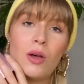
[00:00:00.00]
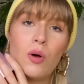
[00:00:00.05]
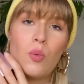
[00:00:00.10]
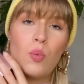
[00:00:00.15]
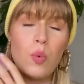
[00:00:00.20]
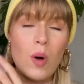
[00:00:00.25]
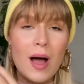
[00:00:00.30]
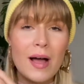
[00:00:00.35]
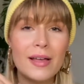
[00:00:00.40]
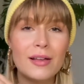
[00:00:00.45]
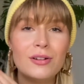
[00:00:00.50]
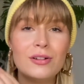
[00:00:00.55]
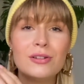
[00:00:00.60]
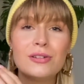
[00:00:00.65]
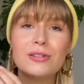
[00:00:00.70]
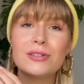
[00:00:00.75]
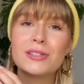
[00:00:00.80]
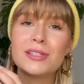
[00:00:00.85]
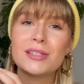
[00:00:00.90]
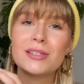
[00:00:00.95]

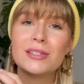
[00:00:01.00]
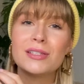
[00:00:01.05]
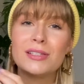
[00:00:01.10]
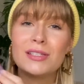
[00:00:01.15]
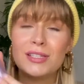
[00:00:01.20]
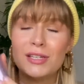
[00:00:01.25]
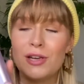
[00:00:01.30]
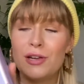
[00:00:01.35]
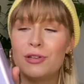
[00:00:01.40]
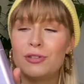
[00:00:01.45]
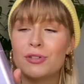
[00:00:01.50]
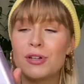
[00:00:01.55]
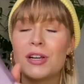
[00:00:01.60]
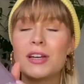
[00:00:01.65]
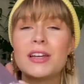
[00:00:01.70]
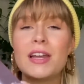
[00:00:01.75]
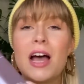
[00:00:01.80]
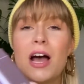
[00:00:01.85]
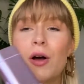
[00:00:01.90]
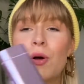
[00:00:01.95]
Wild
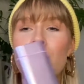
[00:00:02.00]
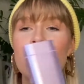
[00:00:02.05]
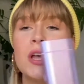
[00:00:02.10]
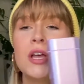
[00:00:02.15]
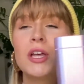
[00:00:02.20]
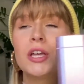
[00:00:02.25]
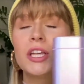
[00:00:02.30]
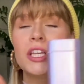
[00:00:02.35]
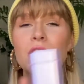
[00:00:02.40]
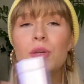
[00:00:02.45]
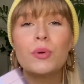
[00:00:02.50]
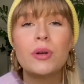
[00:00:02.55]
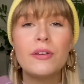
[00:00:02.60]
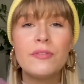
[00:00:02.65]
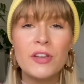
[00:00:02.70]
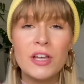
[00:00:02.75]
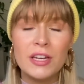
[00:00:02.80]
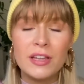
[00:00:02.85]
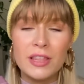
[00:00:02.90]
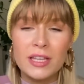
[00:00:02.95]
deodorant. Now, you will
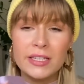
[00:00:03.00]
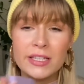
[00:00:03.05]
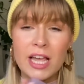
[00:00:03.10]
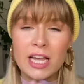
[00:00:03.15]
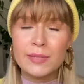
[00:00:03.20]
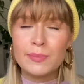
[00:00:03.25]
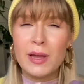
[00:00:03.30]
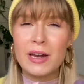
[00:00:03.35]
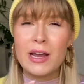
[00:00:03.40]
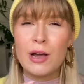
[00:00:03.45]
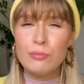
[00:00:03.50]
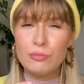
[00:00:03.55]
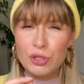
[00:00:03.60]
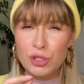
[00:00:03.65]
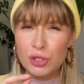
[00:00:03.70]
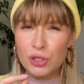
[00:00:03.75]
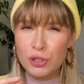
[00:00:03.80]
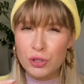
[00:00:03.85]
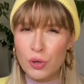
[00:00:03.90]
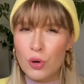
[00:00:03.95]
have heard of these guys by now, I'm
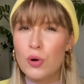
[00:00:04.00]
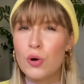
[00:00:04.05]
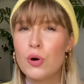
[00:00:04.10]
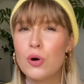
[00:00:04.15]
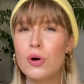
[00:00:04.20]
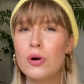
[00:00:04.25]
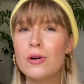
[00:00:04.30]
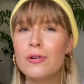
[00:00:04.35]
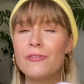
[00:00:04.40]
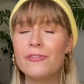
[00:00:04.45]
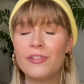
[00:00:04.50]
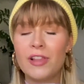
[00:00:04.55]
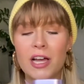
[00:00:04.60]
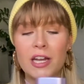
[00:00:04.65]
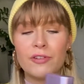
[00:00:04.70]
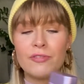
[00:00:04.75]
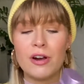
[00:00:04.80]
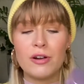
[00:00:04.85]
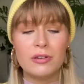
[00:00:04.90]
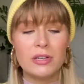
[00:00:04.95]
sure,
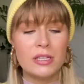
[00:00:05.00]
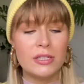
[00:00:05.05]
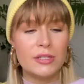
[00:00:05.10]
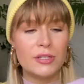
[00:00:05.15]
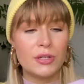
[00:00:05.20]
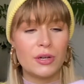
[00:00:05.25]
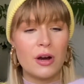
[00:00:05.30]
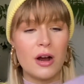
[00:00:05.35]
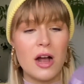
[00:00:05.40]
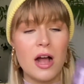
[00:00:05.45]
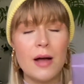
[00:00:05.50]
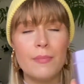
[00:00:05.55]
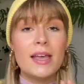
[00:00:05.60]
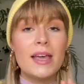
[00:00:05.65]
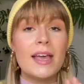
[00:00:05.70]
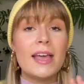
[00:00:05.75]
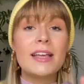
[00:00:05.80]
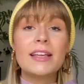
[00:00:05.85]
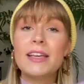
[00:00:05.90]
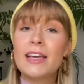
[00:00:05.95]
flying around Instagram.
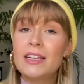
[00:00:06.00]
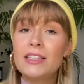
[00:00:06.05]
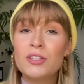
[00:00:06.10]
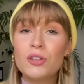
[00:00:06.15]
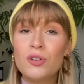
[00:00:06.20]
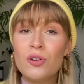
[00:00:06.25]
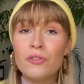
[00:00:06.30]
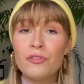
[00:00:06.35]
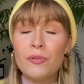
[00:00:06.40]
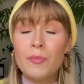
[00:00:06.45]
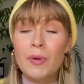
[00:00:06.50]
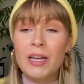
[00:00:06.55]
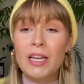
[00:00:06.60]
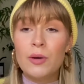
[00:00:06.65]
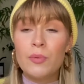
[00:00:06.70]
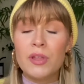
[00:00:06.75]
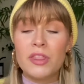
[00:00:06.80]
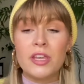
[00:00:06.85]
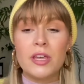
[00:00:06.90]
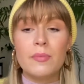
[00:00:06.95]
In case you're not
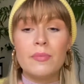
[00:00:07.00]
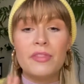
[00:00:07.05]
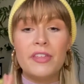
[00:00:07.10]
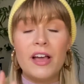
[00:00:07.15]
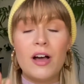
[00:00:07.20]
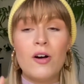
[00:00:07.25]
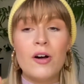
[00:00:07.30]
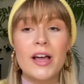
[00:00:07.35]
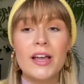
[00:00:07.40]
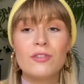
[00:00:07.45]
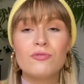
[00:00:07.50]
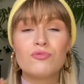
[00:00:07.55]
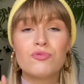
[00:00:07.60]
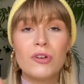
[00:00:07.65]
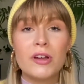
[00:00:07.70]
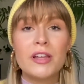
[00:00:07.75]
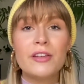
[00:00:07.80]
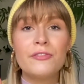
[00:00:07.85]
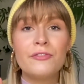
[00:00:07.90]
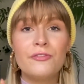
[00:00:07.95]
familiar with them, they are a
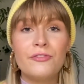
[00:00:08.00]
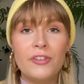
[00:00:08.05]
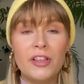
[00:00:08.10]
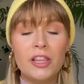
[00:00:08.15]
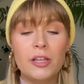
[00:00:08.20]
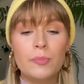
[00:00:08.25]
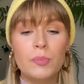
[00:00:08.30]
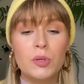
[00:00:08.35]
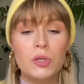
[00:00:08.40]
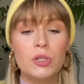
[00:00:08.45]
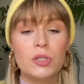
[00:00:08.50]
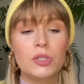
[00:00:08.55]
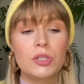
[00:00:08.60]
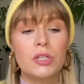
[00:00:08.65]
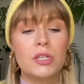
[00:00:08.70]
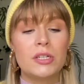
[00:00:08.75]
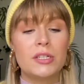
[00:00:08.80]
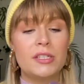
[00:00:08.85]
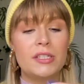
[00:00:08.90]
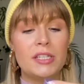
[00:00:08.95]

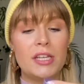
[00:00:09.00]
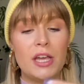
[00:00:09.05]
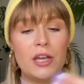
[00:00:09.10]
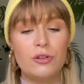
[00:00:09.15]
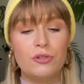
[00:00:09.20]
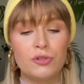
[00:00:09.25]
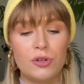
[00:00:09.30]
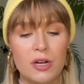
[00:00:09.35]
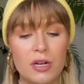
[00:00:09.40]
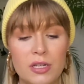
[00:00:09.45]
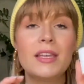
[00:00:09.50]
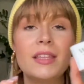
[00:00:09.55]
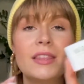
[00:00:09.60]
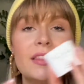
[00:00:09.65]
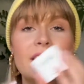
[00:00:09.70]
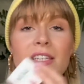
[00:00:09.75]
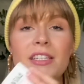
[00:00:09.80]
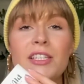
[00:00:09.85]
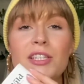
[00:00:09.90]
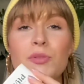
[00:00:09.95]
refillable deodorant.
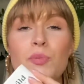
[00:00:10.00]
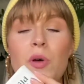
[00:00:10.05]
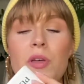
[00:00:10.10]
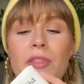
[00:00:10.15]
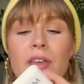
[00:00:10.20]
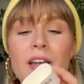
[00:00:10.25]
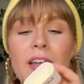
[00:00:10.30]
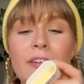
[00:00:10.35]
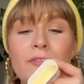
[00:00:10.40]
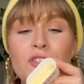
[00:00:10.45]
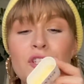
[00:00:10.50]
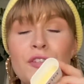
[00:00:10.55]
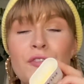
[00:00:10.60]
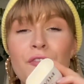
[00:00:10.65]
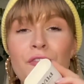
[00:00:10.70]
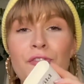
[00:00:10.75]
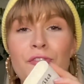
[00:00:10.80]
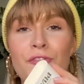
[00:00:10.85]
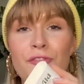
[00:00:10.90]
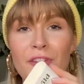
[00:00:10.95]
This is one that I have just
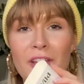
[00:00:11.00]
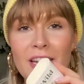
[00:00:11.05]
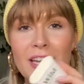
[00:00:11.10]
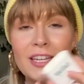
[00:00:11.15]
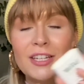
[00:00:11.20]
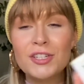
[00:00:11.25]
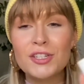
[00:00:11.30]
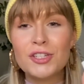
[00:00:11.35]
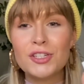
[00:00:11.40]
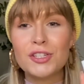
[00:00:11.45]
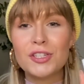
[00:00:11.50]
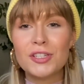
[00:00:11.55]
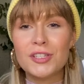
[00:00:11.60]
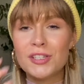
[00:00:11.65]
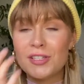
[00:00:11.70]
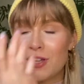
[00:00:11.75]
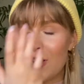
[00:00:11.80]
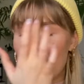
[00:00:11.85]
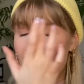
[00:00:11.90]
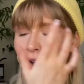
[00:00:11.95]
finished.
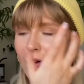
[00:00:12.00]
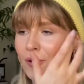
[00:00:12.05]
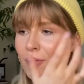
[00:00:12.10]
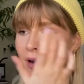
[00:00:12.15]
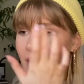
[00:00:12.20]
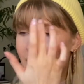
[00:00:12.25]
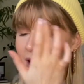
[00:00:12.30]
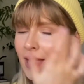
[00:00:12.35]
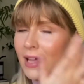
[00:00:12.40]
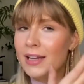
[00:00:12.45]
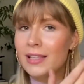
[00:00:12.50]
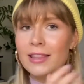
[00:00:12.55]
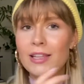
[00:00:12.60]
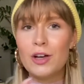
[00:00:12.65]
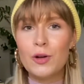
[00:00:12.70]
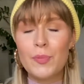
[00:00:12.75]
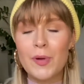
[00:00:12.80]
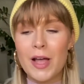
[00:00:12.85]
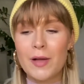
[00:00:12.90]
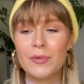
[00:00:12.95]
So in a
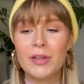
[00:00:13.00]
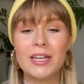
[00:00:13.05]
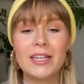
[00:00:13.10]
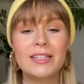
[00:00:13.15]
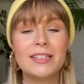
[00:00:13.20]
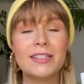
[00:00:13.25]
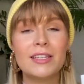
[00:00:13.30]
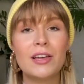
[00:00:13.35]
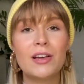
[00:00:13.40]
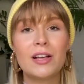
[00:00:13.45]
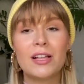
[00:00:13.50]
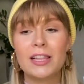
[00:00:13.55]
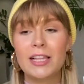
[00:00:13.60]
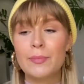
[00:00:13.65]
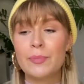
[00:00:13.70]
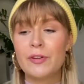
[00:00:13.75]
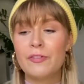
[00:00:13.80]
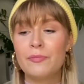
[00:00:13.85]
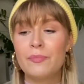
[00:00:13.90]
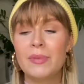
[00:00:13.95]
little bit, I'm going to insert a
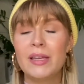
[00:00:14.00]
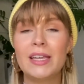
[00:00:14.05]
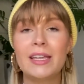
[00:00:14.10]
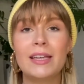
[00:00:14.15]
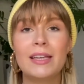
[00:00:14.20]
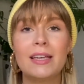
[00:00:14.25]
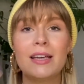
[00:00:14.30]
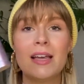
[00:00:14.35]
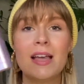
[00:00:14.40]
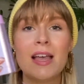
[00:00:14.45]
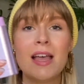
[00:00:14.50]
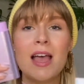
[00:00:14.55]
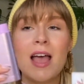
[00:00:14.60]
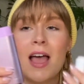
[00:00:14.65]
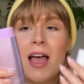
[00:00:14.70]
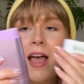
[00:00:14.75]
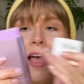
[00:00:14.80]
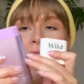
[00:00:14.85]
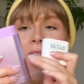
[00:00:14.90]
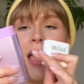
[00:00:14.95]
clip of me
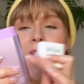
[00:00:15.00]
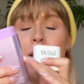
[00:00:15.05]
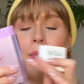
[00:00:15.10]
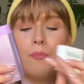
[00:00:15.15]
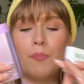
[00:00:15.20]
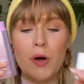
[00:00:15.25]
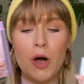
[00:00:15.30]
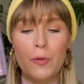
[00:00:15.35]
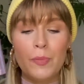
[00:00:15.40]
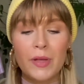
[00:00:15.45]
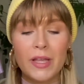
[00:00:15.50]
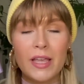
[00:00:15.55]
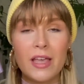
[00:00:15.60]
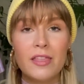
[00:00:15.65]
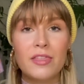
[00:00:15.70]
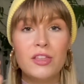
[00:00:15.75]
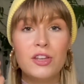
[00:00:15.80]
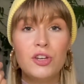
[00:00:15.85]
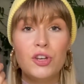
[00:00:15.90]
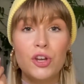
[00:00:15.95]
popping
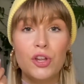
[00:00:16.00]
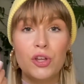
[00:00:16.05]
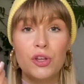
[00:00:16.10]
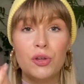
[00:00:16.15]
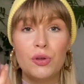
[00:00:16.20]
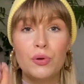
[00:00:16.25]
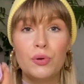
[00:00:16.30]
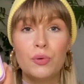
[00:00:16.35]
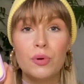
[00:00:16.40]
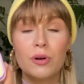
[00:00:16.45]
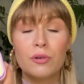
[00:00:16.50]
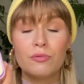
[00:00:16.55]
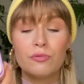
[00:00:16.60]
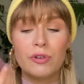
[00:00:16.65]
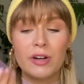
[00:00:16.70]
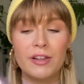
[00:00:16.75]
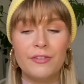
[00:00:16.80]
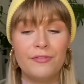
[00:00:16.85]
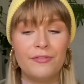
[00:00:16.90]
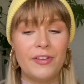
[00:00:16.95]
in the new
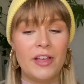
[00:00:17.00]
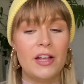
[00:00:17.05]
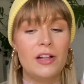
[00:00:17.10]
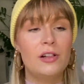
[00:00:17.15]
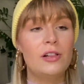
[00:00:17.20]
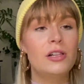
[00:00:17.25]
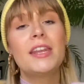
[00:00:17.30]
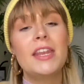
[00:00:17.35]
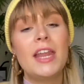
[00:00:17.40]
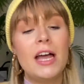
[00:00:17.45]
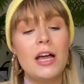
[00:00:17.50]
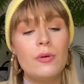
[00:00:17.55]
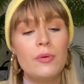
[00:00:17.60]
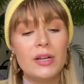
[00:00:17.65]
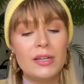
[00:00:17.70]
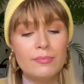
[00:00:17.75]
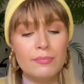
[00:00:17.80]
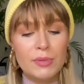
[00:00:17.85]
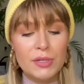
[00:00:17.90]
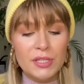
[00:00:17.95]
refill. Now,
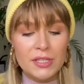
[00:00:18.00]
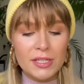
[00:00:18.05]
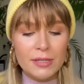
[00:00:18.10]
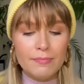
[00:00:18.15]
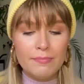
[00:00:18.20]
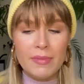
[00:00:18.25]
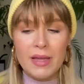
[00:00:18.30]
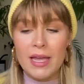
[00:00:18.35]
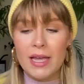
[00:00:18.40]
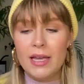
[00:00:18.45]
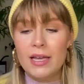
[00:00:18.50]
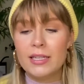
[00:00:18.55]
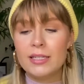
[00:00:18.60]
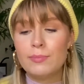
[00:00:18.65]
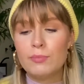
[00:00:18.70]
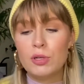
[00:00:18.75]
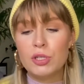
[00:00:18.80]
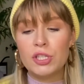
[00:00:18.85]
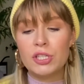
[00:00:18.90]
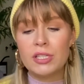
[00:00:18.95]
I must admit,
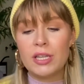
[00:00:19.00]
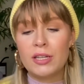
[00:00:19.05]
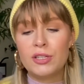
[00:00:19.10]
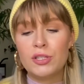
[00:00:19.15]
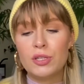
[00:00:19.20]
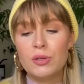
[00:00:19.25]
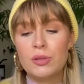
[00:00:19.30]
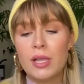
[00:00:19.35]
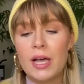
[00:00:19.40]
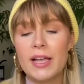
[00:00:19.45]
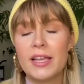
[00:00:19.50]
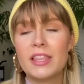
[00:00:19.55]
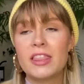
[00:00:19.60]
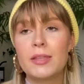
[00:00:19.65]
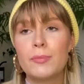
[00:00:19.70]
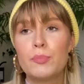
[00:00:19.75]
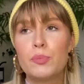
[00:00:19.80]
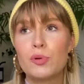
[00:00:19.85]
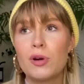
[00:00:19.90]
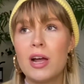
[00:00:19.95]
as much as I do like
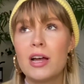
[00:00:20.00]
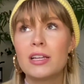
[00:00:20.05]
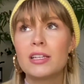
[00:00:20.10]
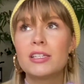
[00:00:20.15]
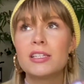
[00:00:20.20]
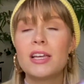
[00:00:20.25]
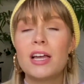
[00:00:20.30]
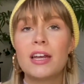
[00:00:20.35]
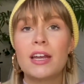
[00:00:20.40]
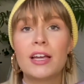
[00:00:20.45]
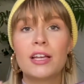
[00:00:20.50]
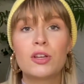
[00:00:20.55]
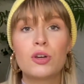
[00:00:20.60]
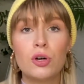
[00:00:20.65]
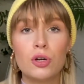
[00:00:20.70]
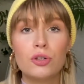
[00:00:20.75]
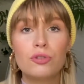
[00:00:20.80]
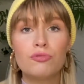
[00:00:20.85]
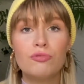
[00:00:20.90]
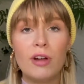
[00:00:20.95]
the brand and I
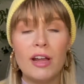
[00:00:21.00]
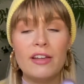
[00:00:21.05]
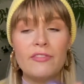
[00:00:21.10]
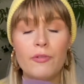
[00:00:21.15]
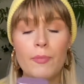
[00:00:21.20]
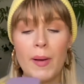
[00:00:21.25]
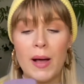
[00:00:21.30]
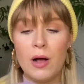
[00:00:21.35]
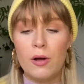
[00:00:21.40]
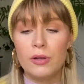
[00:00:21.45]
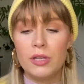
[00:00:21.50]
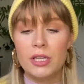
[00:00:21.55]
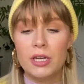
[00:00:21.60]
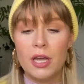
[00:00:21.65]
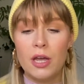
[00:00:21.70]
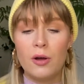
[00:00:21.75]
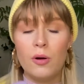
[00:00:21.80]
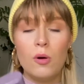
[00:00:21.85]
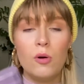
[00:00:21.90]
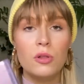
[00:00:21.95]
could rave about, you
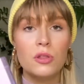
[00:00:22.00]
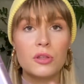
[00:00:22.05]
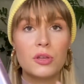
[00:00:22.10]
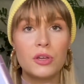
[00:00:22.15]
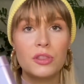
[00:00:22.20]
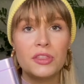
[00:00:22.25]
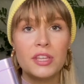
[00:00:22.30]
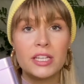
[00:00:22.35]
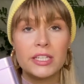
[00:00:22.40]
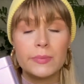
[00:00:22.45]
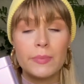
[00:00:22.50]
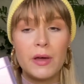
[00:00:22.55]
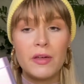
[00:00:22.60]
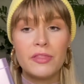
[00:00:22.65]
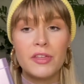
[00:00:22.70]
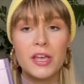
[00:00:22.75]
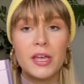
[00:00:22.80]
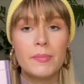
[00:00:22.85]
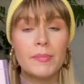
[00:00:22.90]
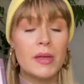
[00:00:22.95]
know, all the good things
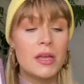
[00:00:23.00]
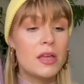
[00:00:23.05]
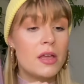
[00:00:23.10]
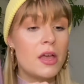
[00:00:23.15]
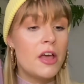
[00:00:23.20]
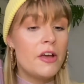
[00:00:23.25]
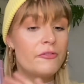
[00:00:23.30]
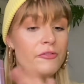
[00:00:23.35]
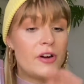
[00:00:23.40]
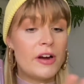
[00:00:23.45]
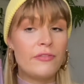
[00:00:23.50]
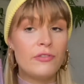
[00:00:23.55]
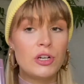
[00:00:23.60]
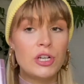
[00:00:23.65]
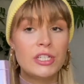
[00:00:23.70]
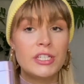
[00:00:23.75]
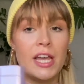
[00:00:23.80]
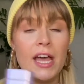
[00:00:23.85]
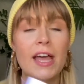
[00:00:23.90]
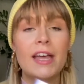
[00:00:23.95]
about them forever and
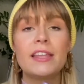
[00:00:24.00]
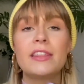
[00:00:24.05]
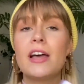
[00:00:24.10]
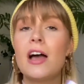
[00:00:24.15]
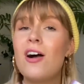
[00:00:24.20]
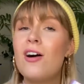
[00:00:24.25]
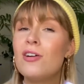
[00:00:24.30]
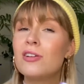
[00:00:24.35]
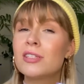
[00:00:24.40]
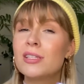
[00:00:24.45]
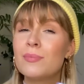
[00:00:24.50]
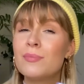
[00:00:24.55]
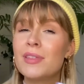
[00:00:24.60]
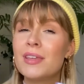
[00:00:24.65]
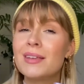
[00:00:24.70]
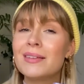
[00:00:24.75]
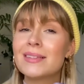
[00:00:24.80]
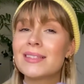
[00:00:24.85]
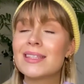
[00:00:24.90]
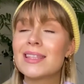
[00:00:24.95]
a day, there are some
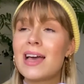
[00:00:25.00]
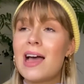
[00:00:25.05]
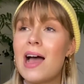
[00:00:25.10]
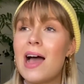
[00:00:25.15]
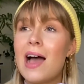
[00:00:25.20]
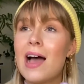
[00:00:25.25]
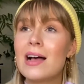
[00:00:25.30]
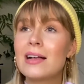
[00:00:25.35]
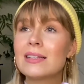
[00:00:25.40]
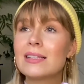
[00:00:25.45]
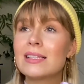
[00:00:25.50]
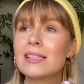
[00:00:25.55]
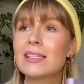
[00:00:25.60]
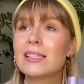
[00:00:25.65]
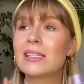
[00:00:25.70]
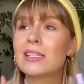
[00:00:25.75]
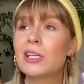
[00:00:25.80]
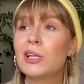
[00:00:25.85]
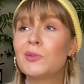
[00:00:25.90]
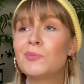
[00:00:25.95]
things
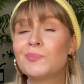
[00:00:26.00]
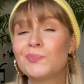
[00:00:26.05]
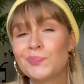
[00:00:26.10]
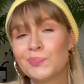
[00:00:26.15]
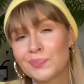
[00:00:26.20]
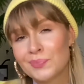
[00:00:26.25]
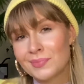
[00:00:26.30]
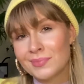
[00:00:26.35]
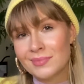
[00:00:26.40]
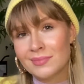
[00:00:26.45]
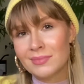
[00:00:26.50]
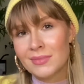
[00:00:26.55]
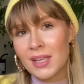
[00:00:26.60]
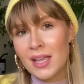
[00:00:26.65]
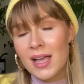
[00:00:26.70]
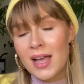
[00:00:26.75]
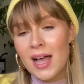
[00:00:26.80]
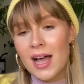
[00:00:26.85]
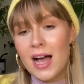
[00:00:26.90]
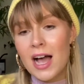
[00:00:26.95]
that
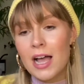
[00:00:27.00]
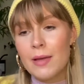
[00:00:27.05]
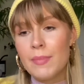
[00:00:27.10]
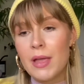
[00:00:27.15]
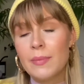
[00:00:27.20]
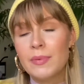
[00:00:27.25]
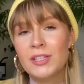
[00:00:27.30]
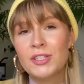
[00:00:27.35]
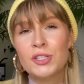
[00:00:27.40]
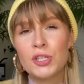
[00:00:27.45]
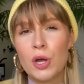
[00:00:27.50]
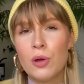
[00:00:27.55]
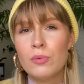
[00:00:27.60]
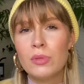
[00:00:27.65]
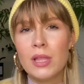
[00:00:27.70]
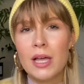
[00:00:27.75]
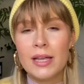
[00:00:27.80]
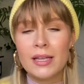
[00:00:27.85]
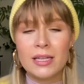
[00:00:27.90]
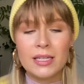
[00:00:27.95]
I maybe
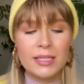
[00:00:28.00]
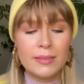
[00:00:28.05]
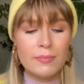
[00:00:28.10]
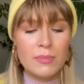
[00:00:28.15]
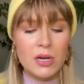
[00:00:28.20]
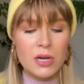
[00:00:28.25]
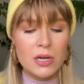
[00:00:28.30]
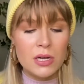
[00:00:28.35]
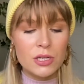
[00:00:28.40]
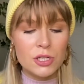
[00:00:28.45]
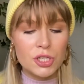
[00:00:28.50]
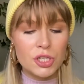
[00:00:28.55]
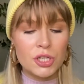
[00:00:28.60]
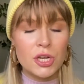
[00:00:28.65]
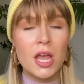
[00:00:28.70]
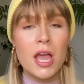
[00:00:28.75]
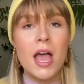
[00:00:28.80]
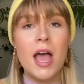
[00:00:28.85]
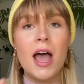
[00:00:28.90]
don't like as much.